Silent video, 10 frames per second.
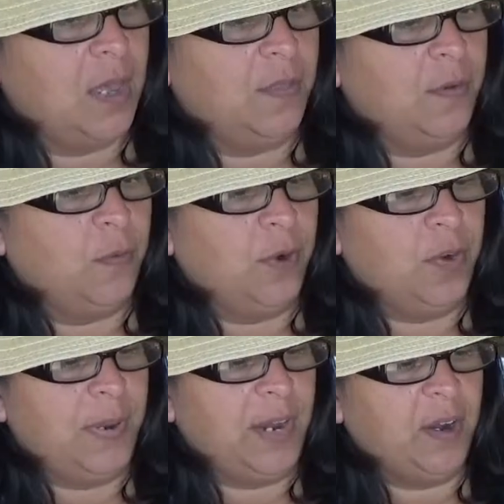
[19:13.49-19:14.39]
The
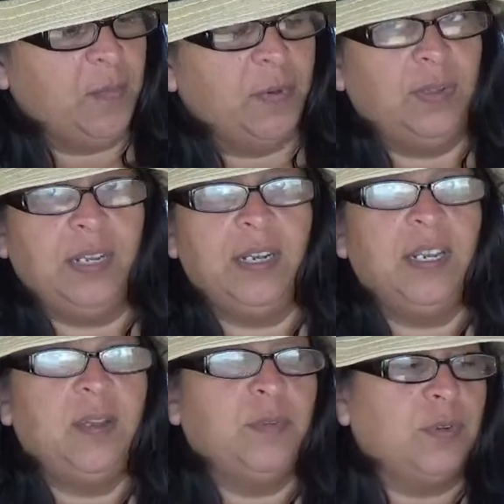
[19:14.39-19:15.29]
word parable in
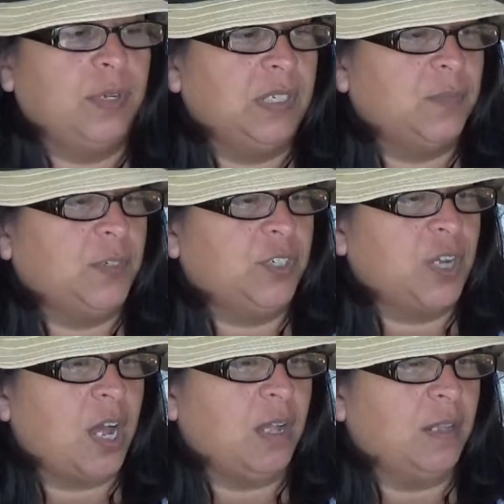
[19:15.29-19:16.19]
Hebrew is
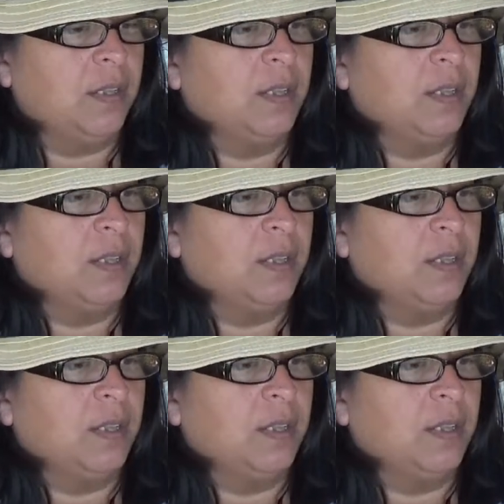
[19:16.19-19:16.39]
mashal.